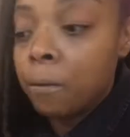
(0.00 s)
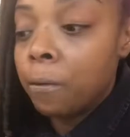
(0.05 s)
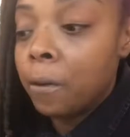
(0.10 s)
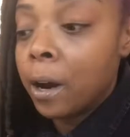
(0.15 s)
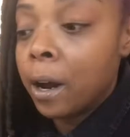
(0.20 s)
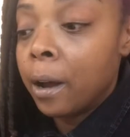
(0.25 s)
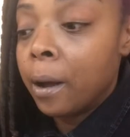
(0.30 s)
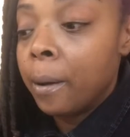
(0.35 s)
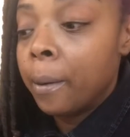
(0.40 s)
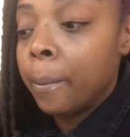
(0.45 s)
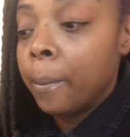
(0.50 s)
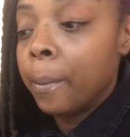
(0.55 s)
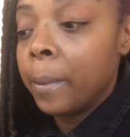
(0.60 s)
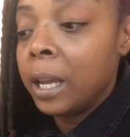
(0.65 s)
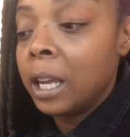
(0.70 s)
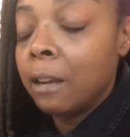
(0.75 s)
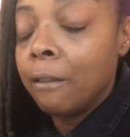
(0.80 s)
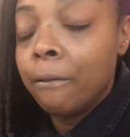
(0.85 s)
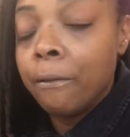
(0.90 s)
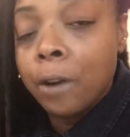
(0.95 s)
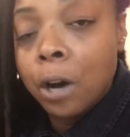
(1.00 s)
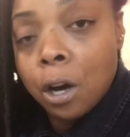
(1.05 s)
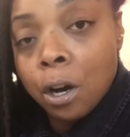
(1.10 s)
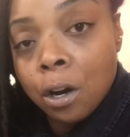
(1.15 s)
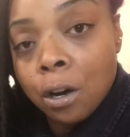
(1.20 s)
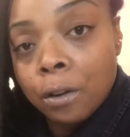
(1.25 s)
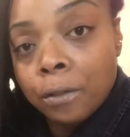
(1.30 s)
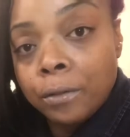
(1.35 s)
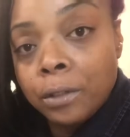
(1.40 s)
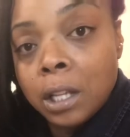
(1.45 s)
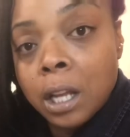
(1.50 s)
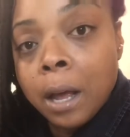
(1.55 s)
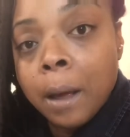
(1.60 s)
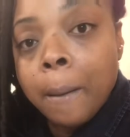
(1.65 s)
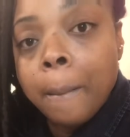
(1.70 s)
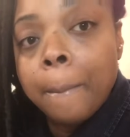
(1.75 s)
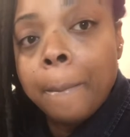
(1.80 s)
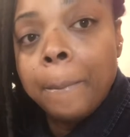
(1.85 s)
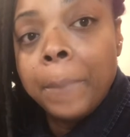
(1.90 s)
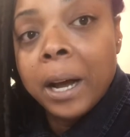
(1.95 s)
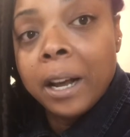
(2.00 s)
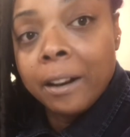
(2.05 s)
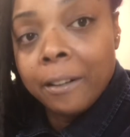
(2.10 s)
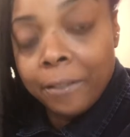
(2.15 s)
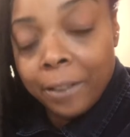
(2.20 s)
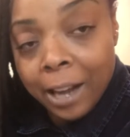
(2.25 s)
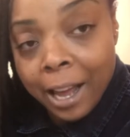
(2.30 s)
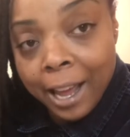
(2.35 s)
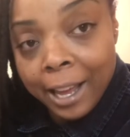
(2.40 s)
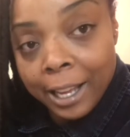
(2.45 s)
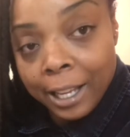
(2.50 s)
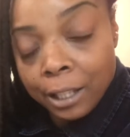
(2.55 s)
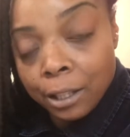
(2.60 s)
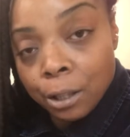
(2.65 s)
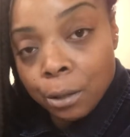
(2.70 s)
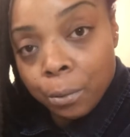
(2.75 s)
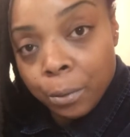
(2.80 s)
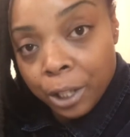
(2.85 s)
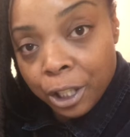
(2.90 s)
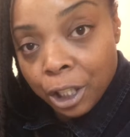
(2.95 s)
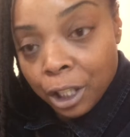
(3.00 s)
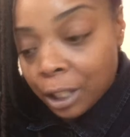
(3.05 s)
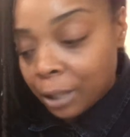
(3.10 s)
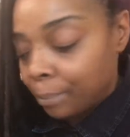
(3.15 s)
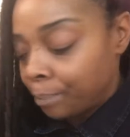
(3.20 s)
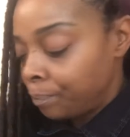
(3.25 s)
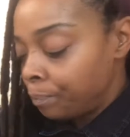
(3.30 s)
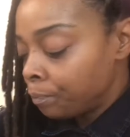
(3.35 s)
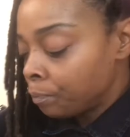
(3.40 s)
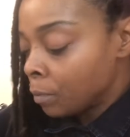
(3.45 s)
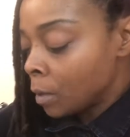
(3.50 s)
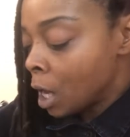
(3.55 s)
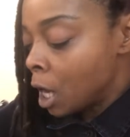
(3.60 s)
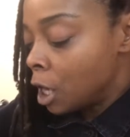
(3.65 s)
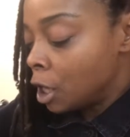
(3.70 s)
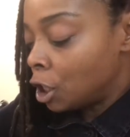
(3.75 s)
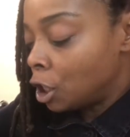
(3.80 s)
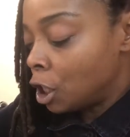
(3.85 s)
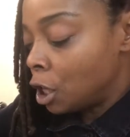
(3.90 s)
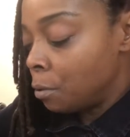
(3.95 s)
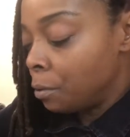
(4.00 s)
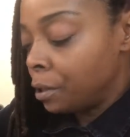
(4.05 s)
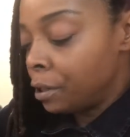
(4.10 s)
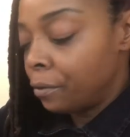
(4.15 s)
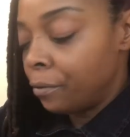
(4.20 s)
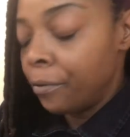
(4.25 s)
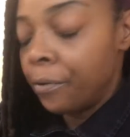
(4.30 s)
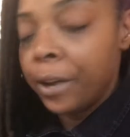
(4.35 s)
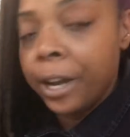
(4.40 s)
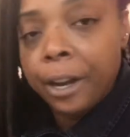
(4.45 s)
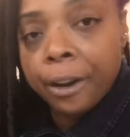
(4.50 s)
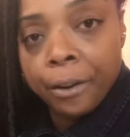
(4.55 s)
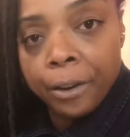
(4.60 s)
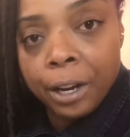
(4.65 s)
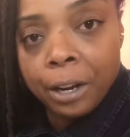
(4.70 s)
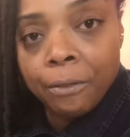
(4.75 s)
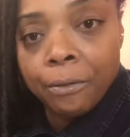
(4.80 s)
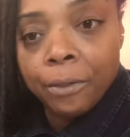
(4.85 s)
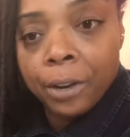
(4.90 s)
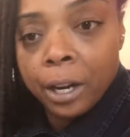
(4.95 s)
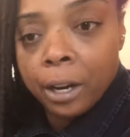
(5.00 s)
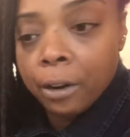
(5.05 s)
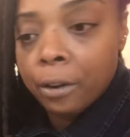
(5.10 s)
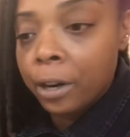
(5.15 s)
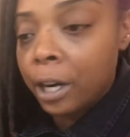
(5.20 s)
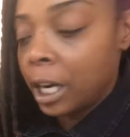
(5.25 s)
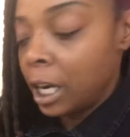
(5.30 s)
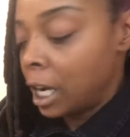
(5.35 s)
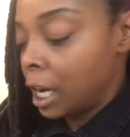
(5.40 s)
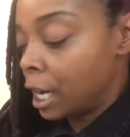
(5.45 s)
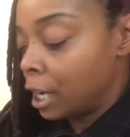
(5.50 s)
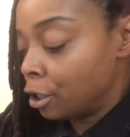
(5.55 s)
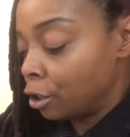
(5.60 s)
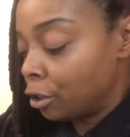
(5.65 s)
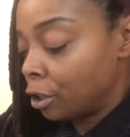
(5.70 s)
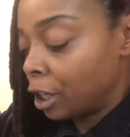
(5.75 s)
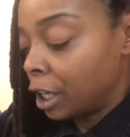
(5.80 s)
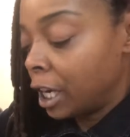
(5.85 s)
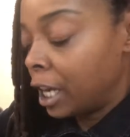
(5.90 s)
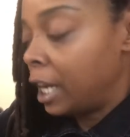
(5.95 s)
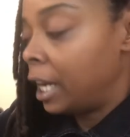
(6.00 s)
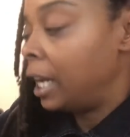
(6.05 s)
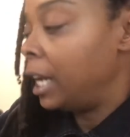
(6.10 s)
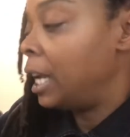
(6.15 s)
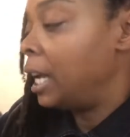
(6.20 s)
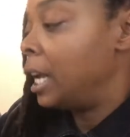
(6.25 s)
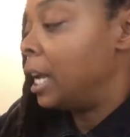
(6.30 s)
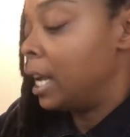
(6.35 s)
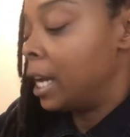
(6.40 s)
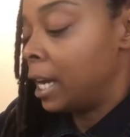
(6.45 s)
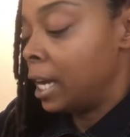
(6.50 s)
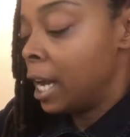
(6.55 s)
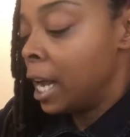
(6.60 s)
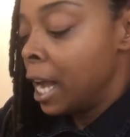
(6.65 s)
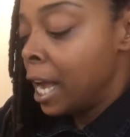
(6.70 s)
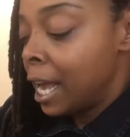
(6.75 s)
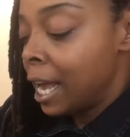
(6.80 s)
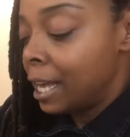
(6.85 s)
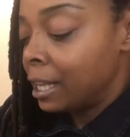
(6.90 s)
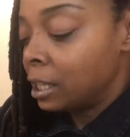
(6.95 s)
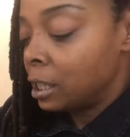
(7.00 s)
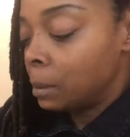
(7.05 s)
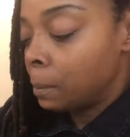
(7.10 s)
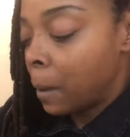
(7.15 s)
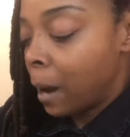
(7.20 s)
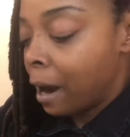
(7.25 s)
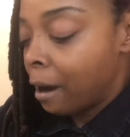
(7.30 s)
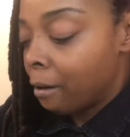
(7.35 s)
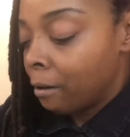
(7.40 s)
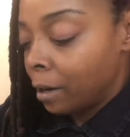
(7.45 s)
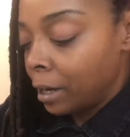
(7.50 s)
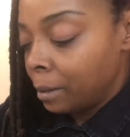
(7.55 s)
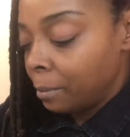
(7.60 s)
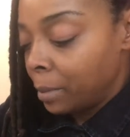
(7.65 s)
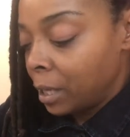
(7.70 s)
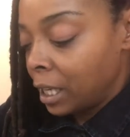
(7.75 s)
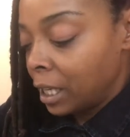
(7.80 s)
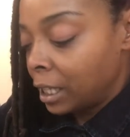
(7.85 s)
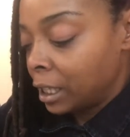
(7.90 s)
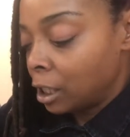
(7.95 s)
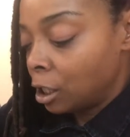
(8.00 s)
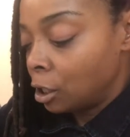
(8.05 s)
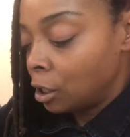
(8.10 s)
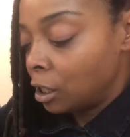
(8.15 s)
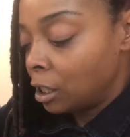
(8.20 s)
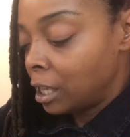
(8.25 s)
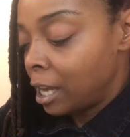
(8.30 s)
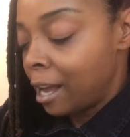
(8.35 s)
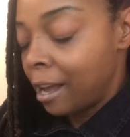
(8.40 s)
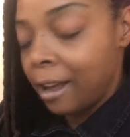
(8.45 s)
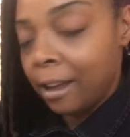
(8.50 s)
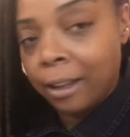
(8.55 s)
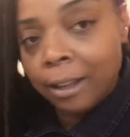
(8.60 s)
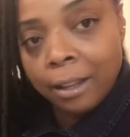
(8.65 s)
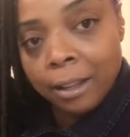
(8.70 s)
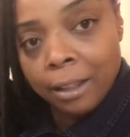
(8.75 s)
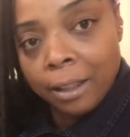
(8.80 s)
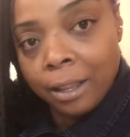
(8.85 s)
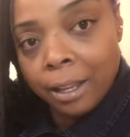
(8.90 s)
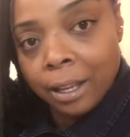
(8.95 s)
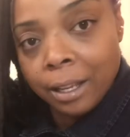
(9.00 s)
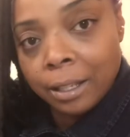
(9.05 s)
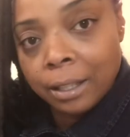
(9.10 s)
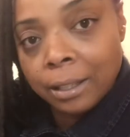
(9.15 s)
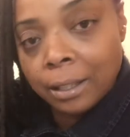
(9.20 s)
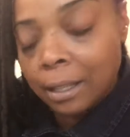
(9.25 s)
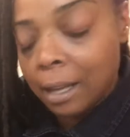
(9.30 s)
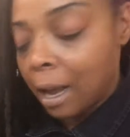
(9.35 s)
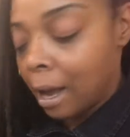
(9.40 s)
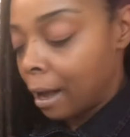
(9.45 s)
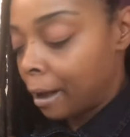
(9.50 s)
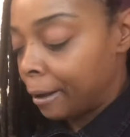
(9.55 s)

from Evolved Butterfly Intuition. She was very, very intricate in inspiring me to take this